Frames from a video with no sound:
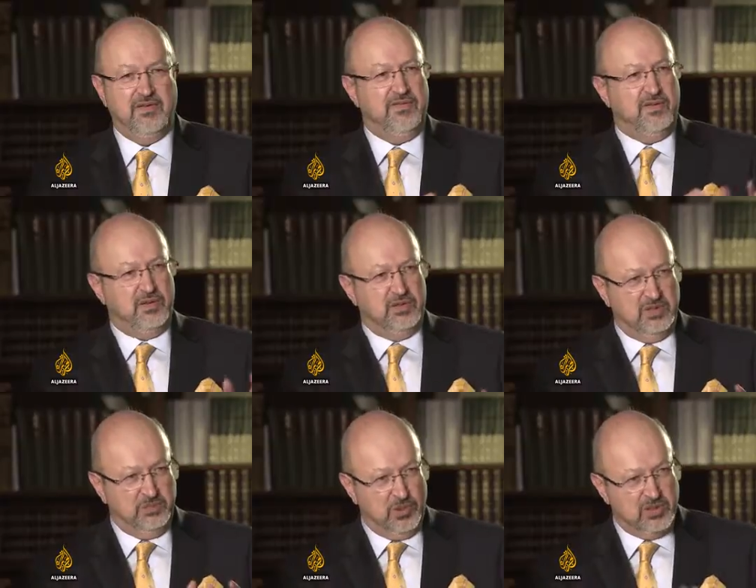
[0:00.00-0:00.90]
for
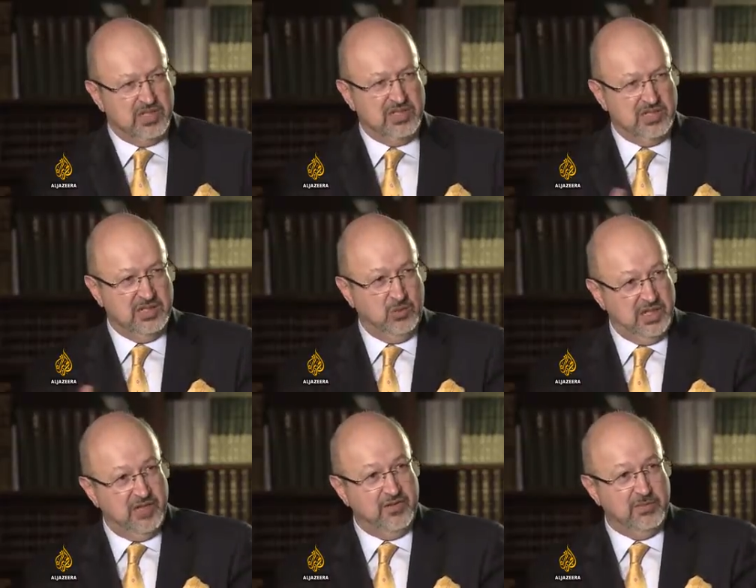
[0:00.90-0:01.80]
the processes that we
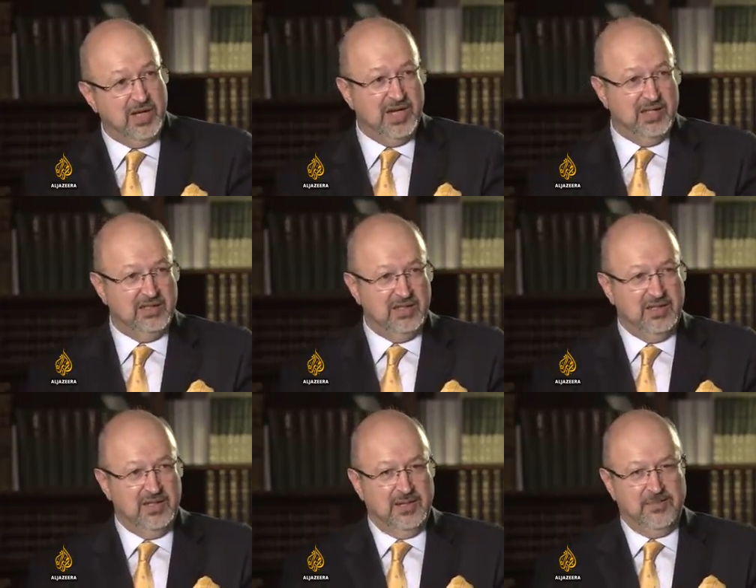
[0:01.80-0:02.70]
have in mind
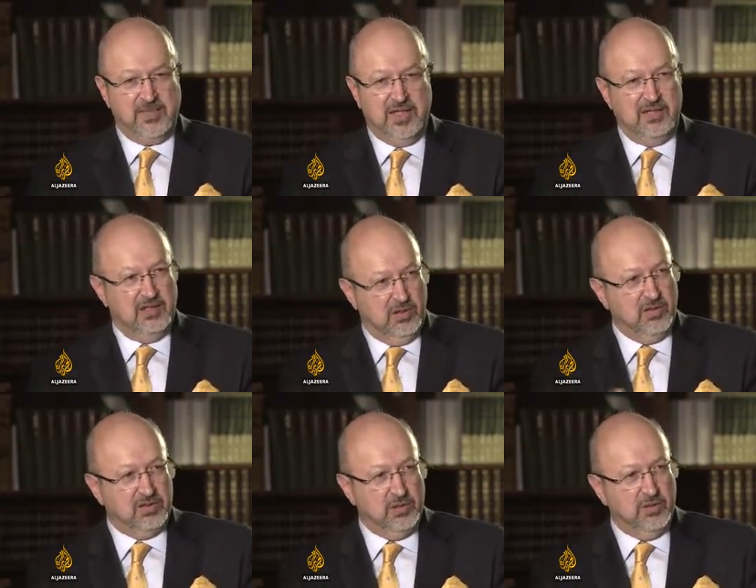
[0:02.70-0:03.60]
in the
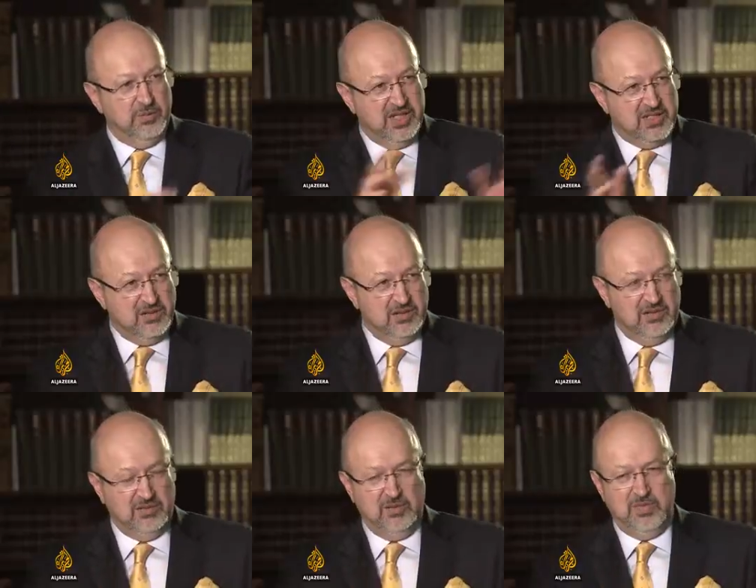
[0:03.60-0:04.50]
longer term based
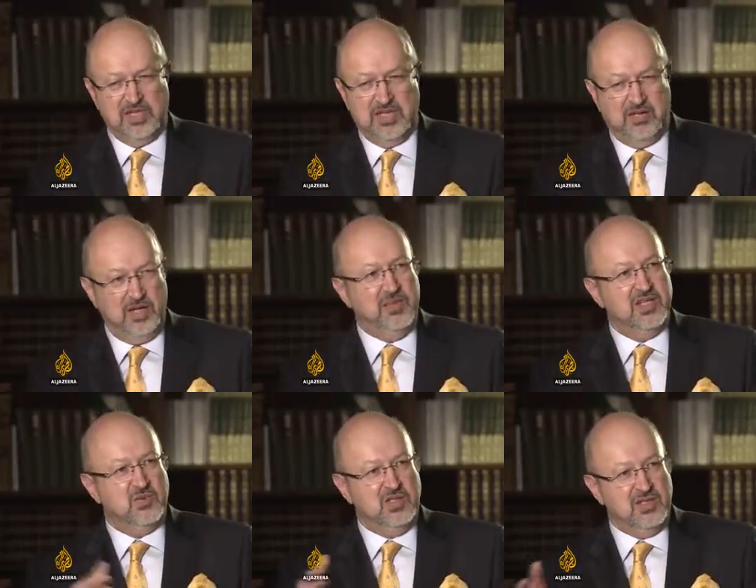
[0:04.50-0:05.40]
on the Minsk
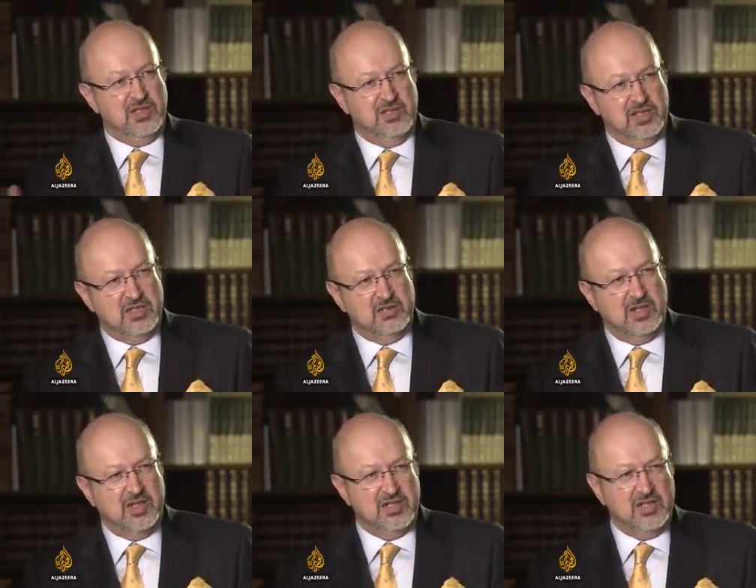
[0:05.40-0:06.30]
agreements, which is the
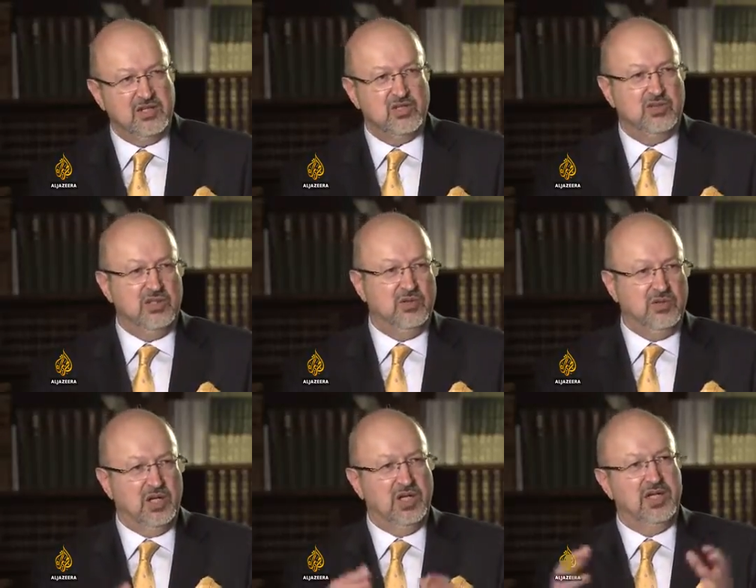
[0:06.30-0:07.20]
decentralization in
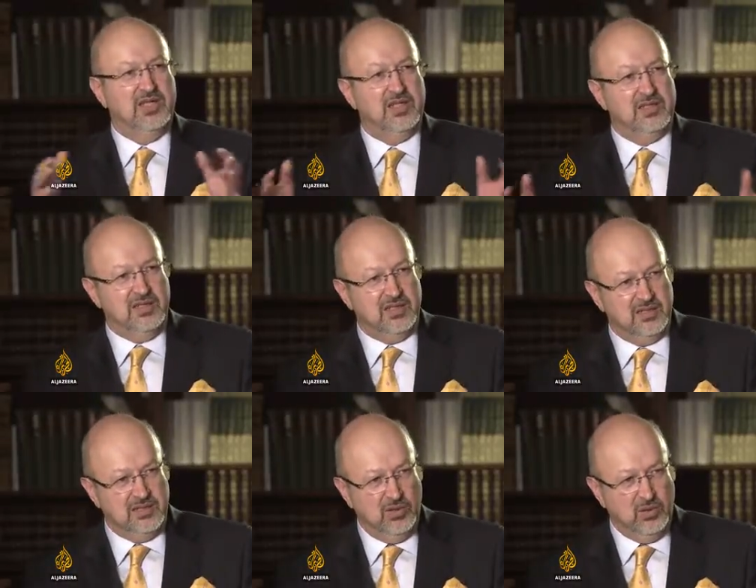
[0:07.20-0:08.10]
Ukraine and
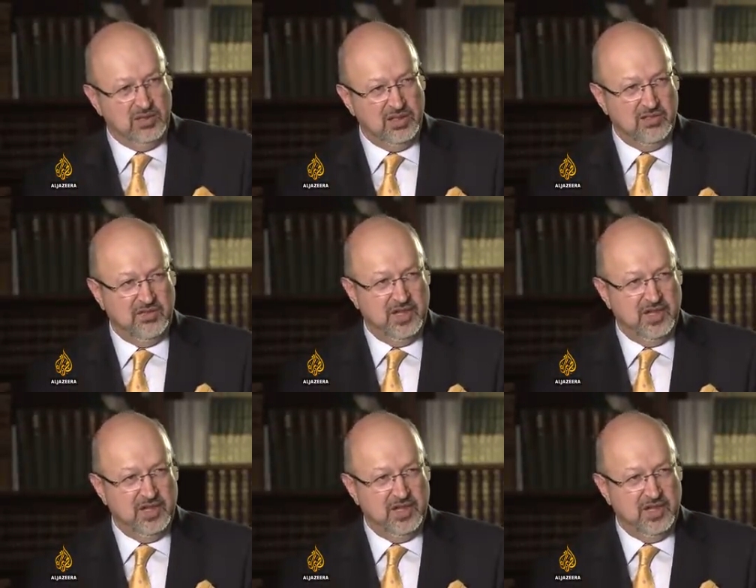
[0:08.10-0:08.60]
the holding of